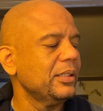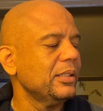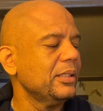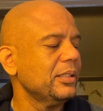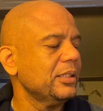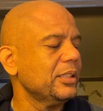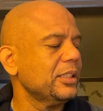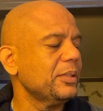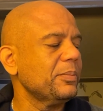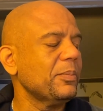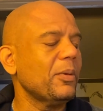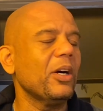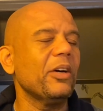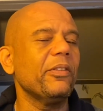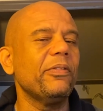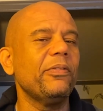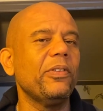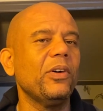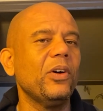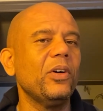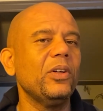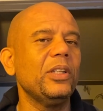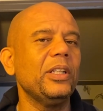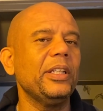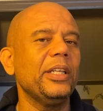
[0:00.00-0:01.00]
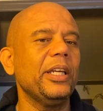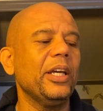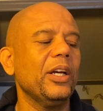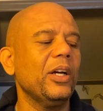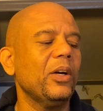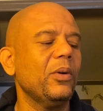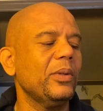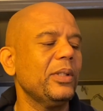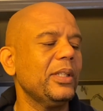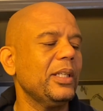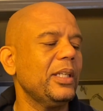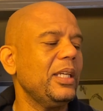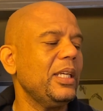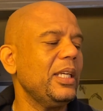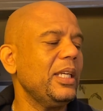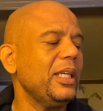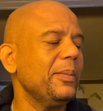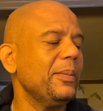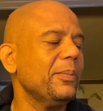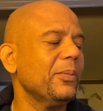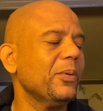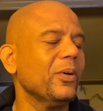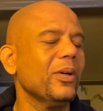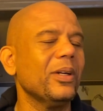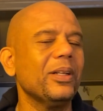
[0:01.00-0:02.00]
Smart Folio with a
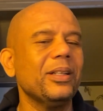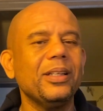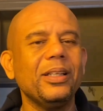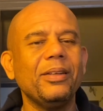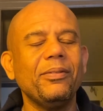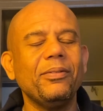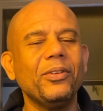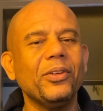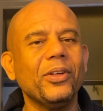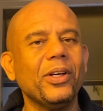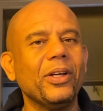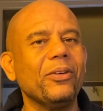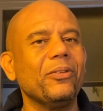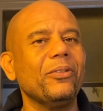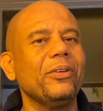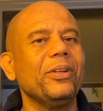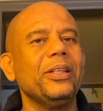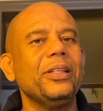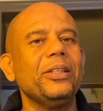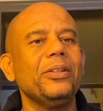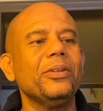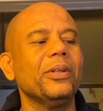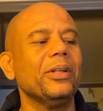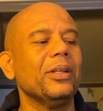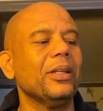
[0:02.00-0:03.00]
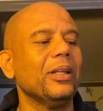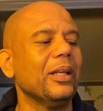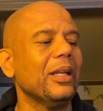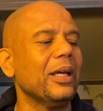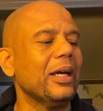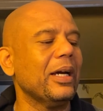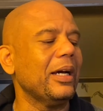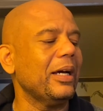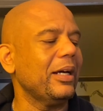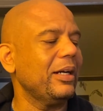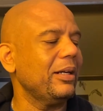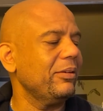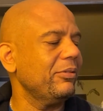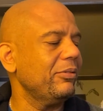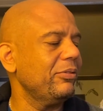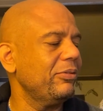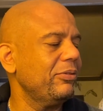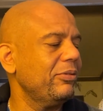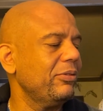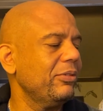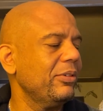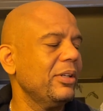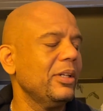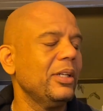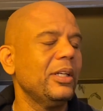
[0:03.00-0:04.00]
keyboard, even though I don't really do a lot
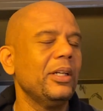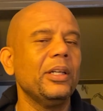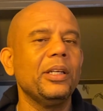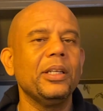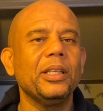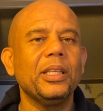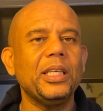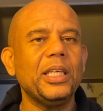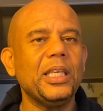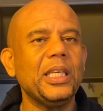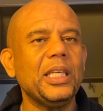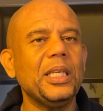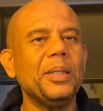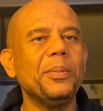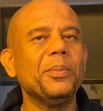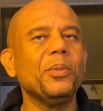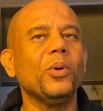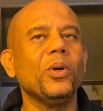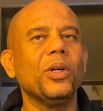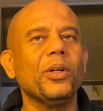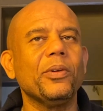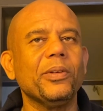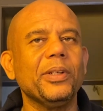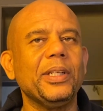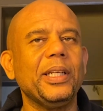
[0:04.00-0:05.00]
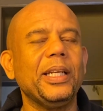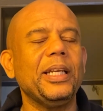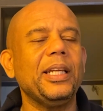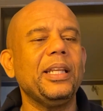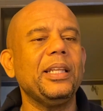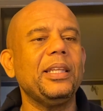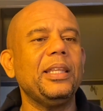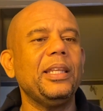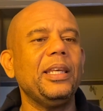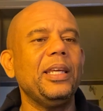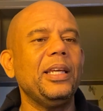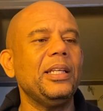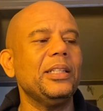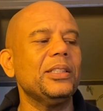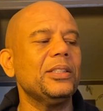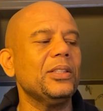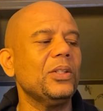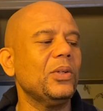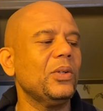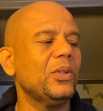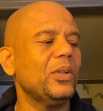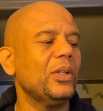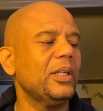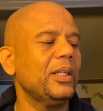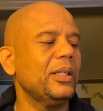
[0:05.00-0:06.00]
of keyboard related things
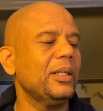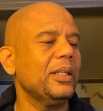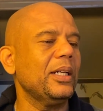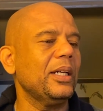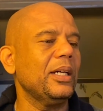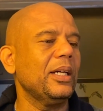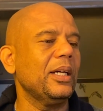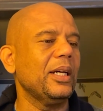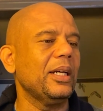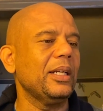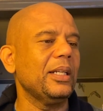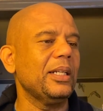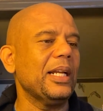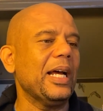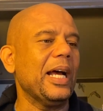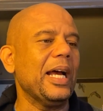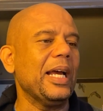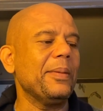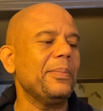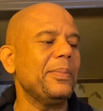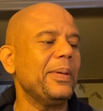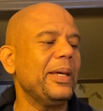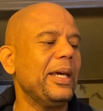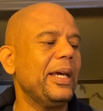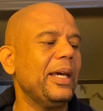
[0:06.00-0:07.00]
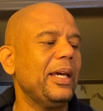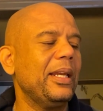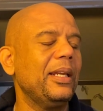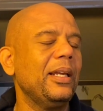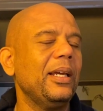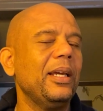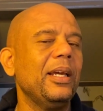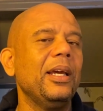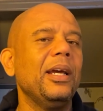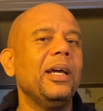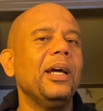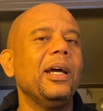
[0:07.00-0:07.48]
on an iPad.